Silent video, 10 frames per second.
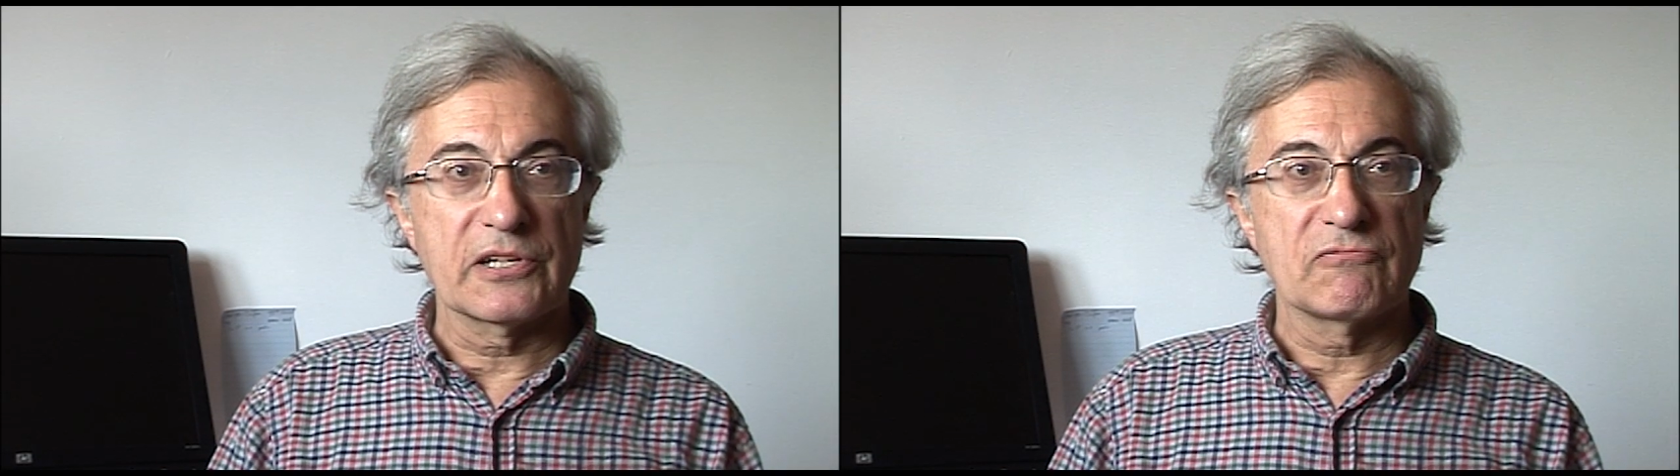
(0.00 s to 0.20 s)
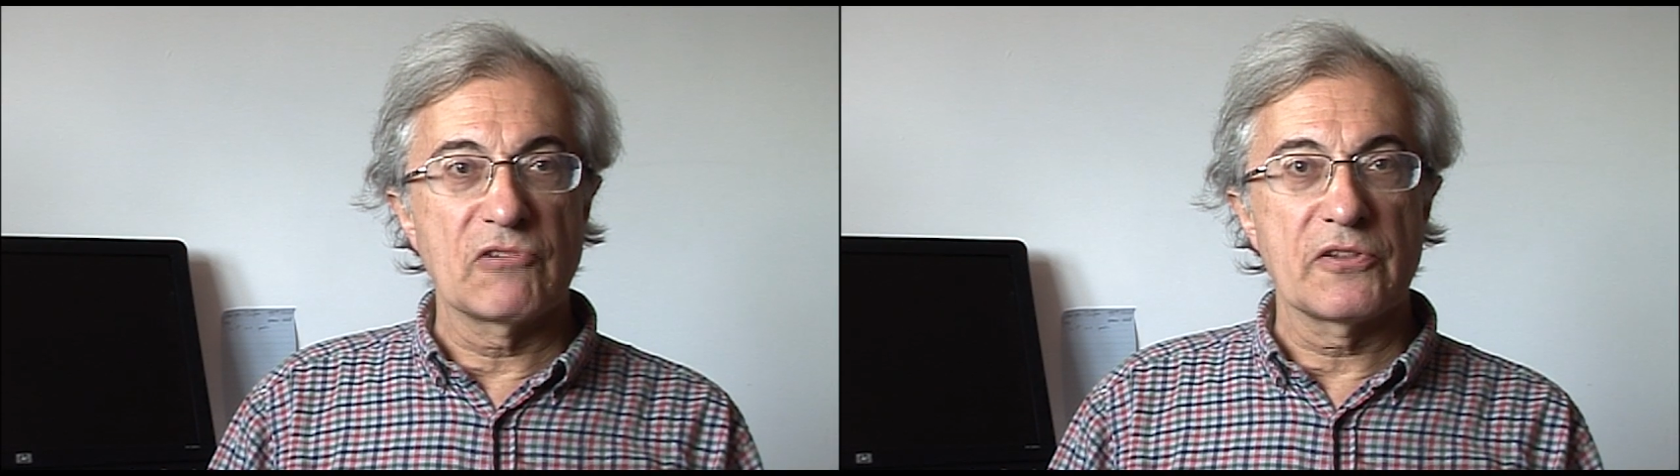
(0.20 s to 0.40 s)

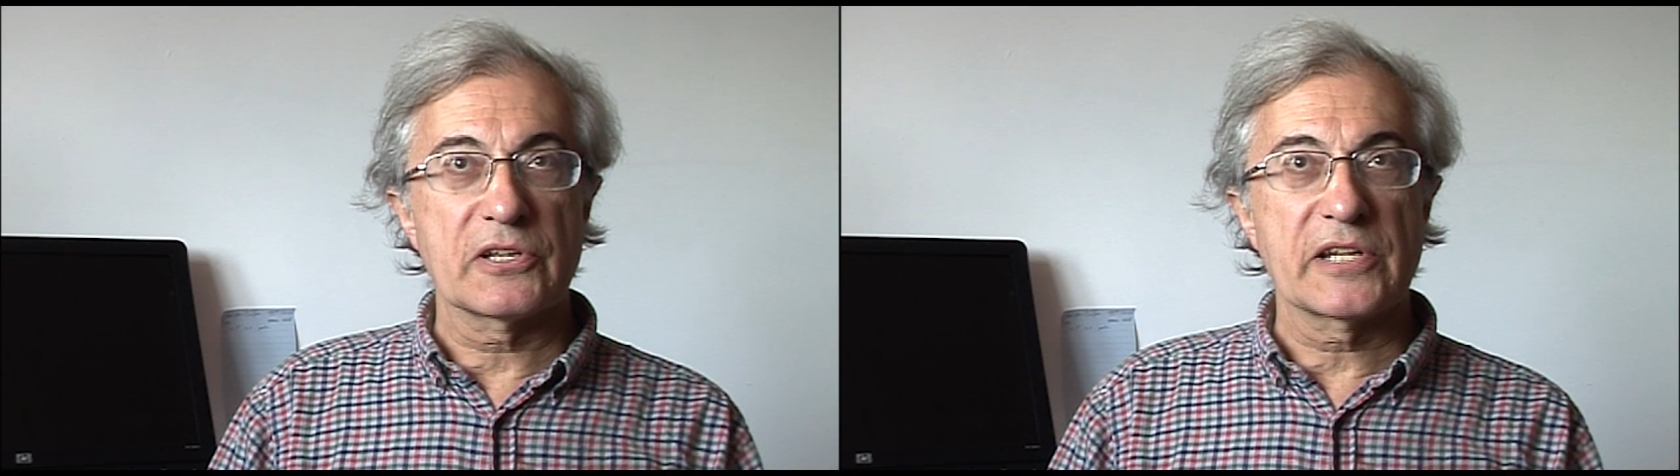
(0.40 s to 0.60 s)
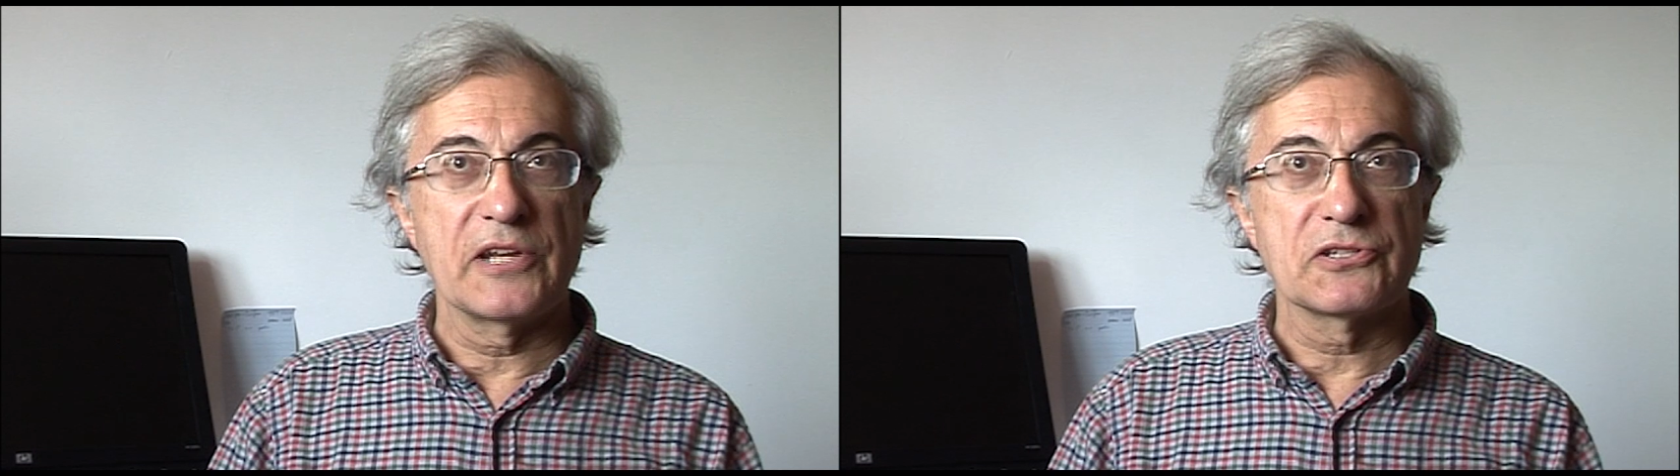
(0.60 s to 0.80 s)
It rather
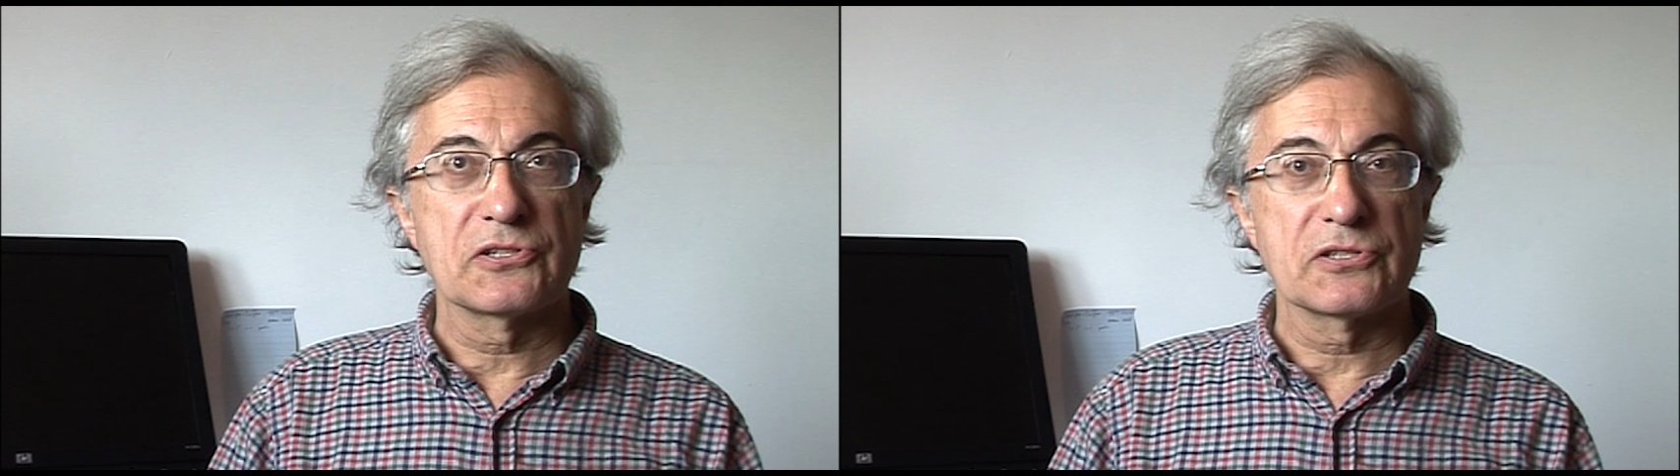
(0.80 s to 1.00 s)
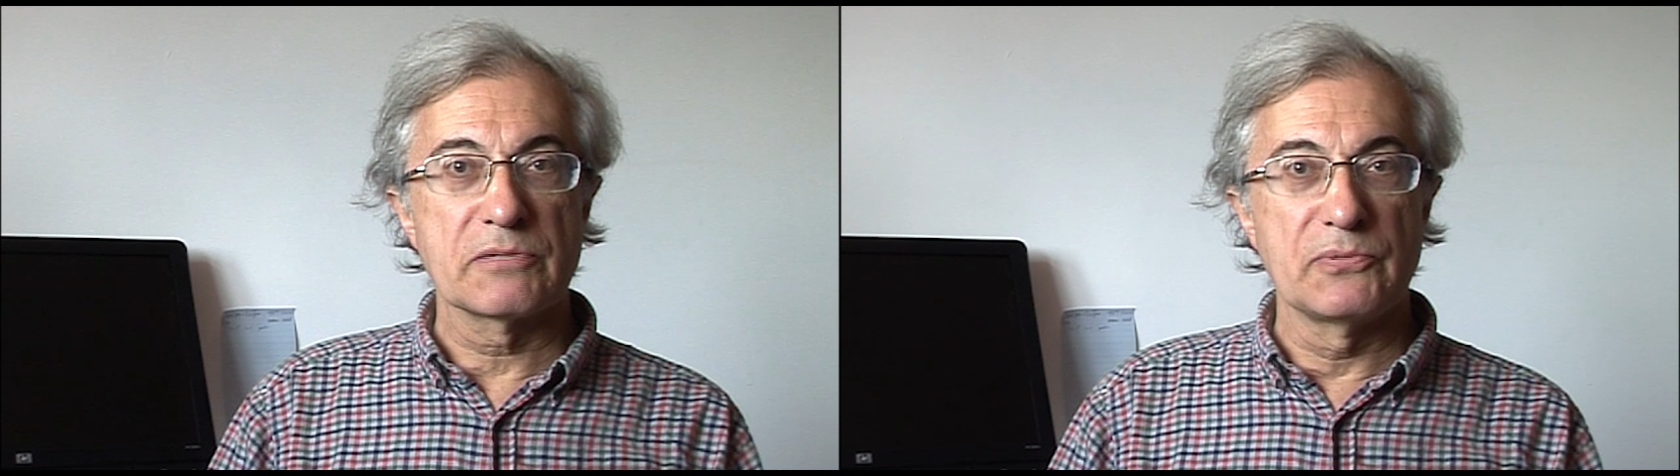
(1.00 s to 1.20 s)
tends
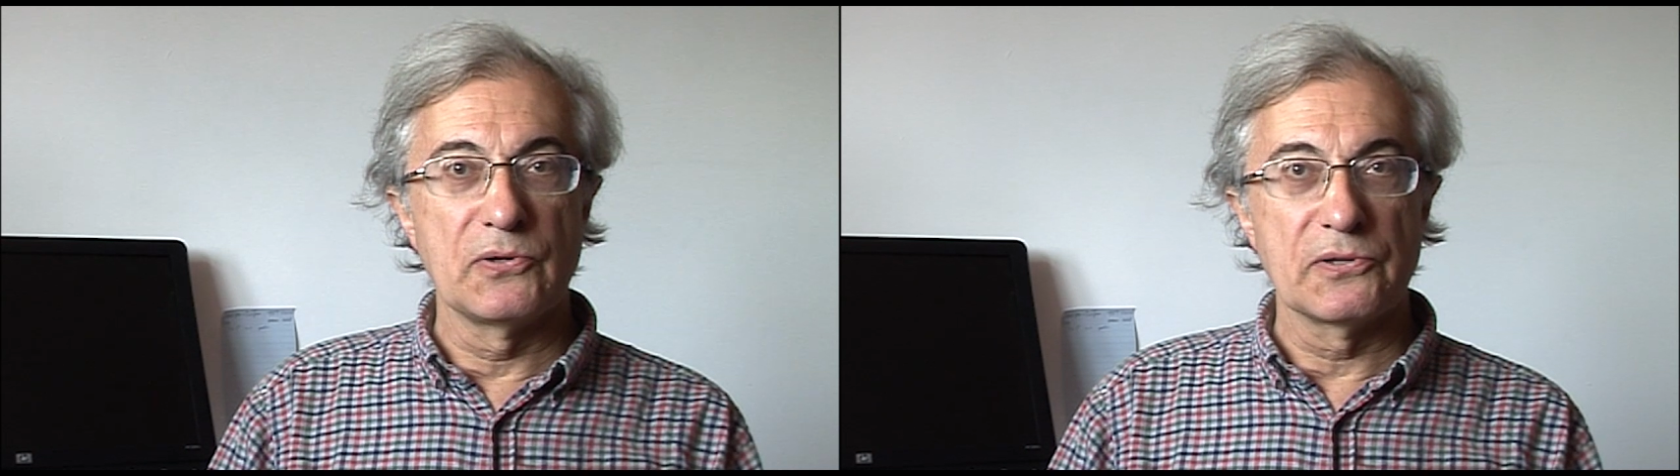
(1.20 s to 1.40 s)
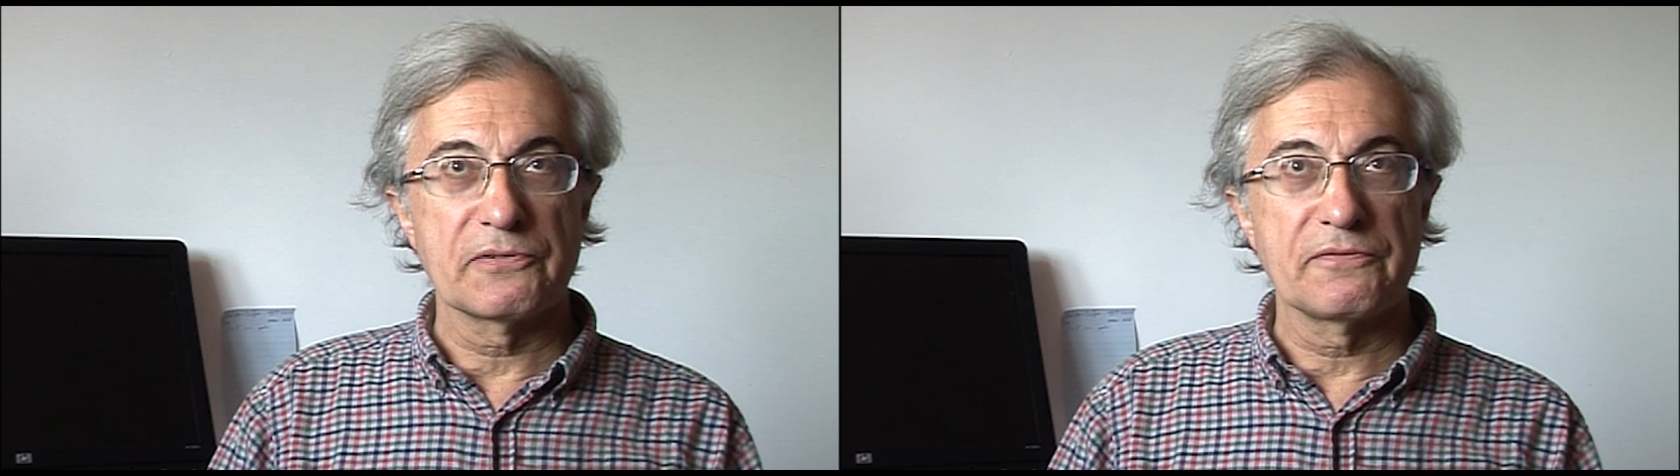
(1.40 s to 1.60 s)
to
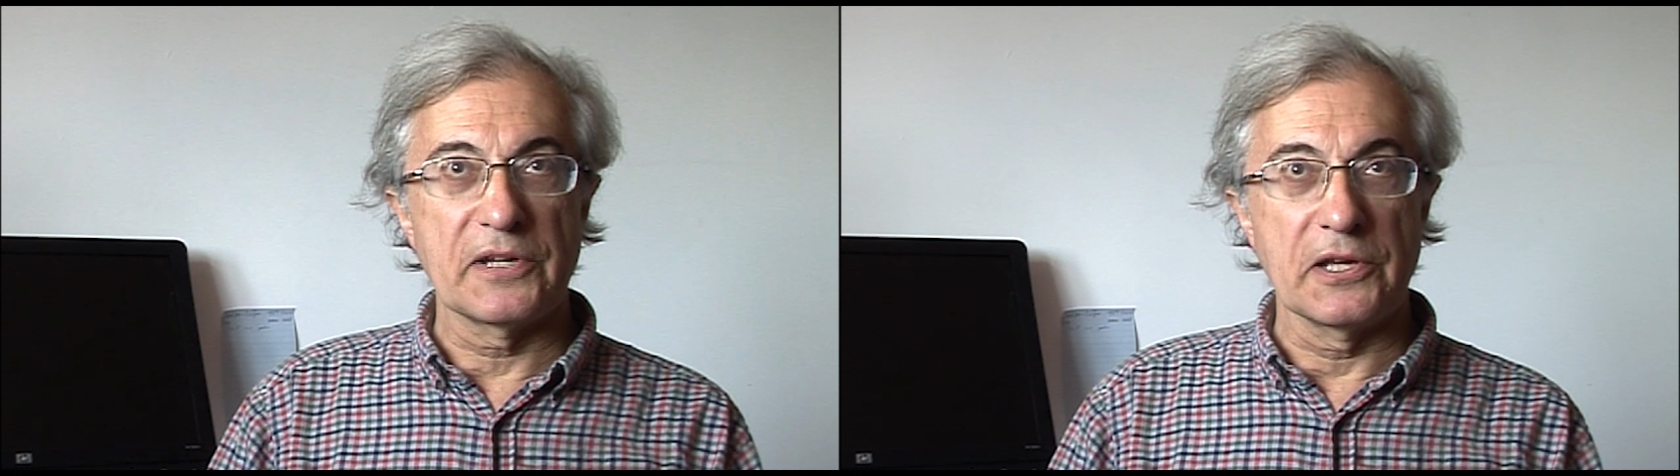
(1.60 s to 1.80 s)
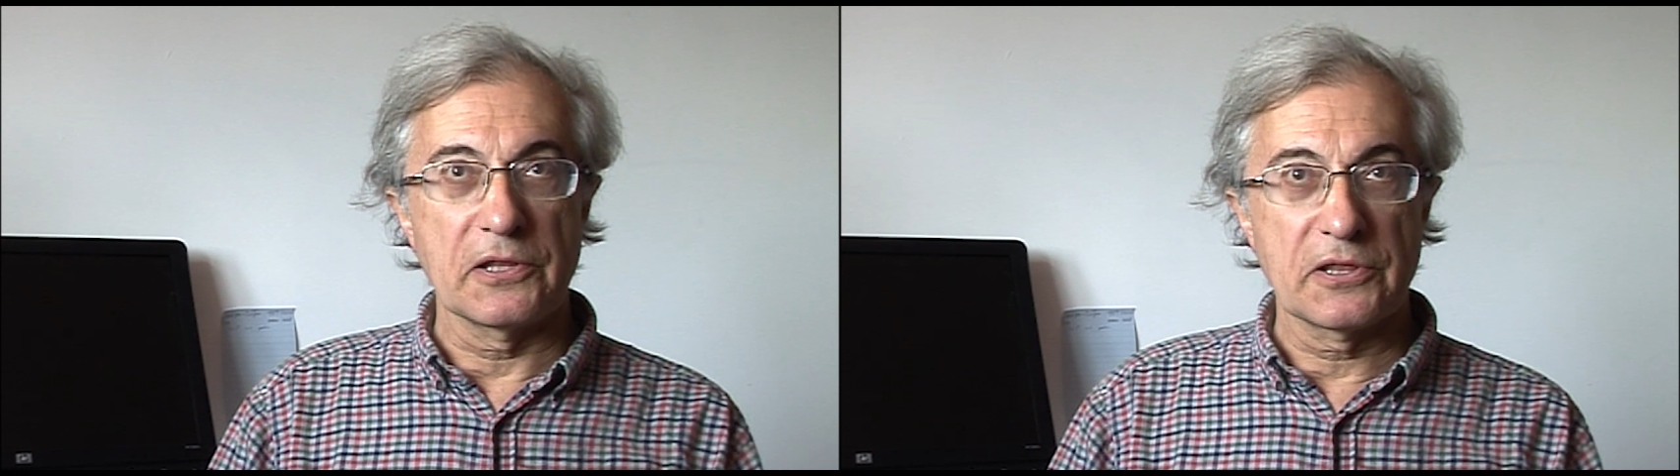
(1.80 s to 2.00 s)
support
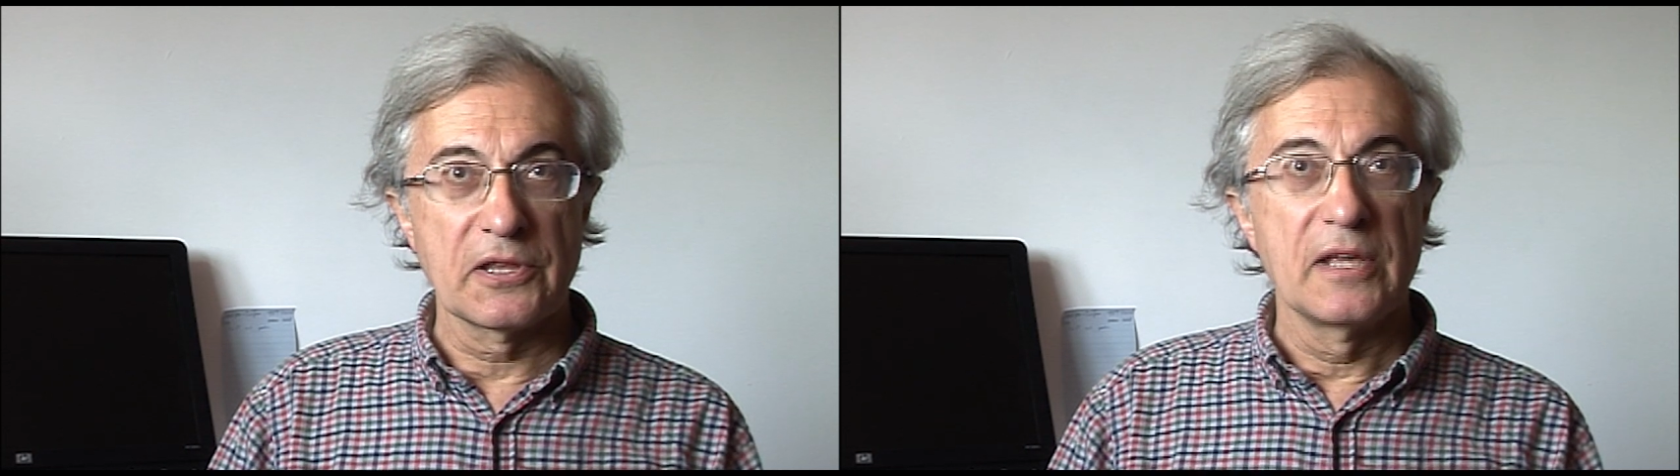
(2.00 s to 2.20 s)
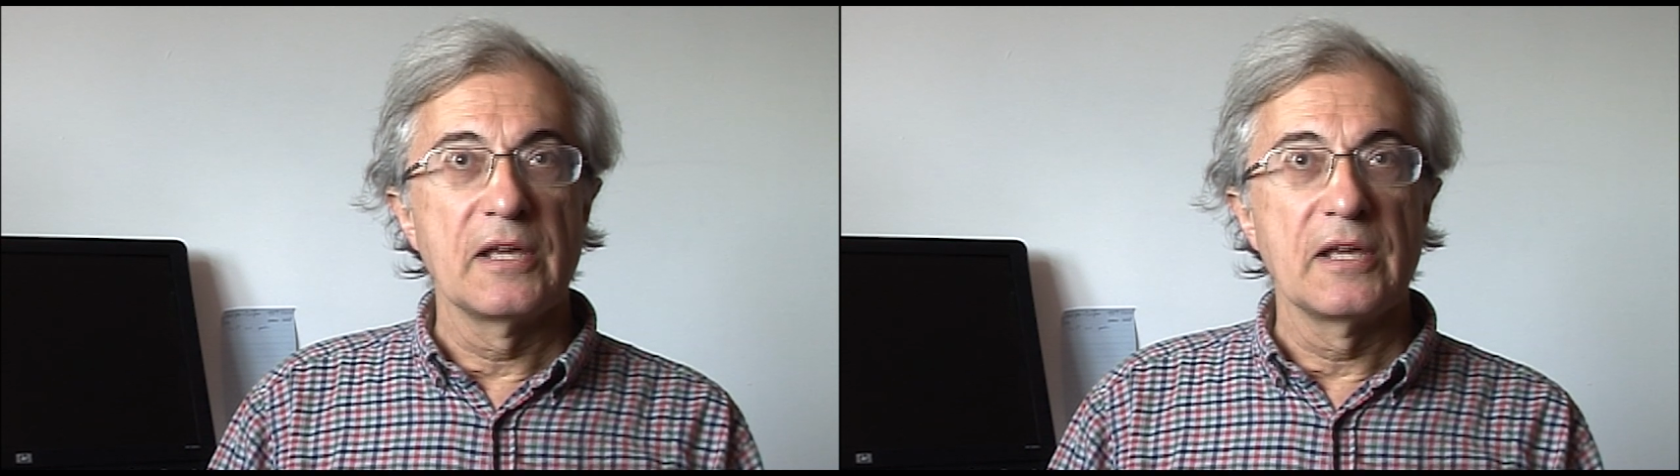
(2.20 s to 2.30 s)
faith.